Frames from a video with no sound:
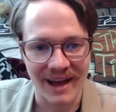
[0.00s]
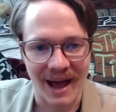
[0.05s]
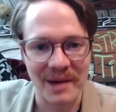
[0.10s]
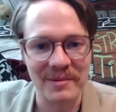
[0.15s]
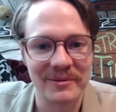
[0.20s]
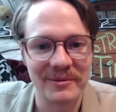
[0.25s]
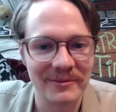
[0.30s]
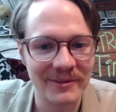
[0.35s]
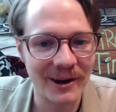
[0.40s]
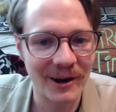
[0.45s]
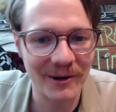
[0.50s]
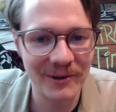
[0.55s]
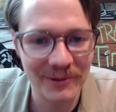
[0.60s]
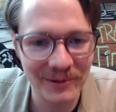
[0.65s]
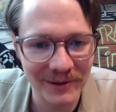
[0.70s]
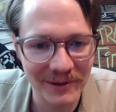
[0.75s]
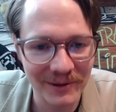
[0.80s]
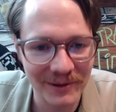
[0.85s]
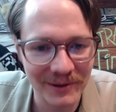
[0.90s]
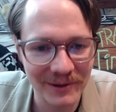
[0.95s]
I mean, we are
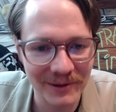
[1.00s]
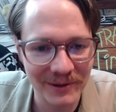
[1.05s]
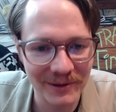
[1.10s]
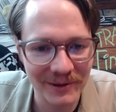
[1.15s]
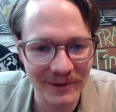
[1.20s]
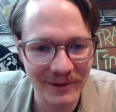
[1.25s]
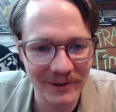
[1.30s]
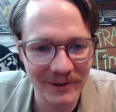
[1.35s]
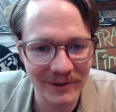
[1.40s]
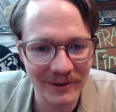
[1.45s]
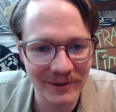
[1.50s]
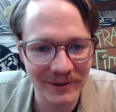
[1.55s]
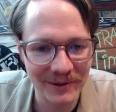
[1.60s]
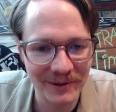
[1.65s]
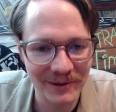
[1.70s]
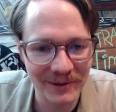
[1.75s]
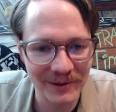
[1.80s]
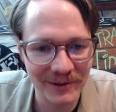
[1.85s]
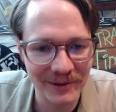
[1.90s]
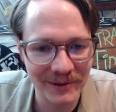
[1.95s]
doing this show in
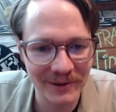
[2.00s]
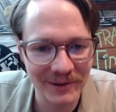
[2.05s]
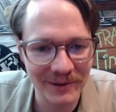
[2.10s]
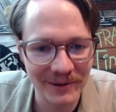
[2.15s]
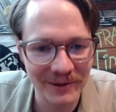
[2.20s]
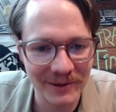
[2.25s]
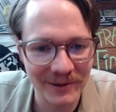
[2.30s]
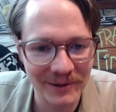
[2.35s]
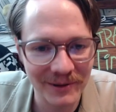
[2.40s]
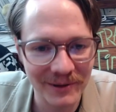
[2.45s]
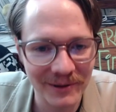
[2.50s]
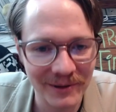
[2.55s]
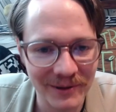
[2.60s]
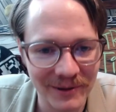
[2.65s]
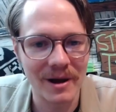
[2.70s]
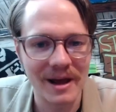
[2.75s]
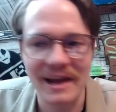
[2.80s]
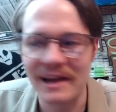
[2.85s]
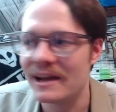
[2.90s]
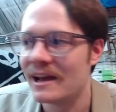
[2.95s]
a bit of a bizarre
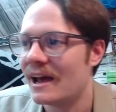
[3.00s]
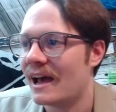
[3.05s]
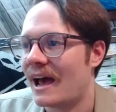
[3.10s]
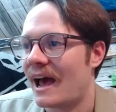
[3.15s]
way